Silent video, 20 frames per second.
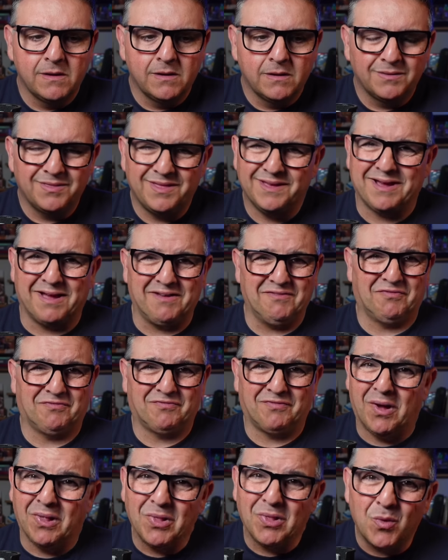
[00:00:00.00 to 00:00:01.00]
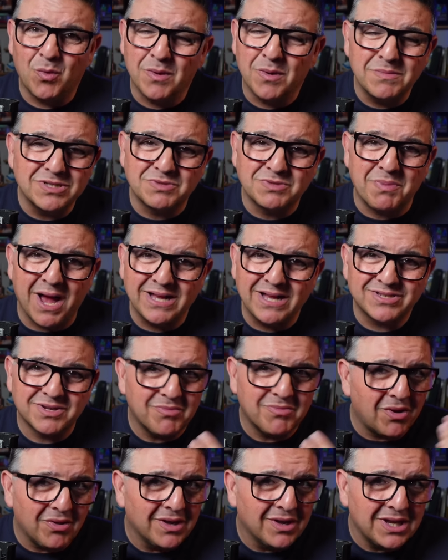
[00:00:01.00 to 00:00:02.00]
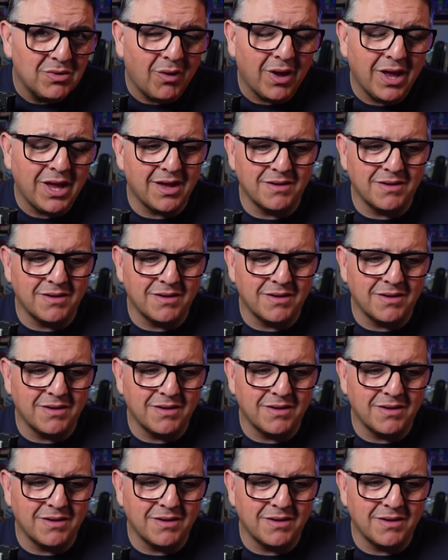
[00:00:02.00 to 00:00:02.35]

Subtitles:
I think I follow women's basketball anyway.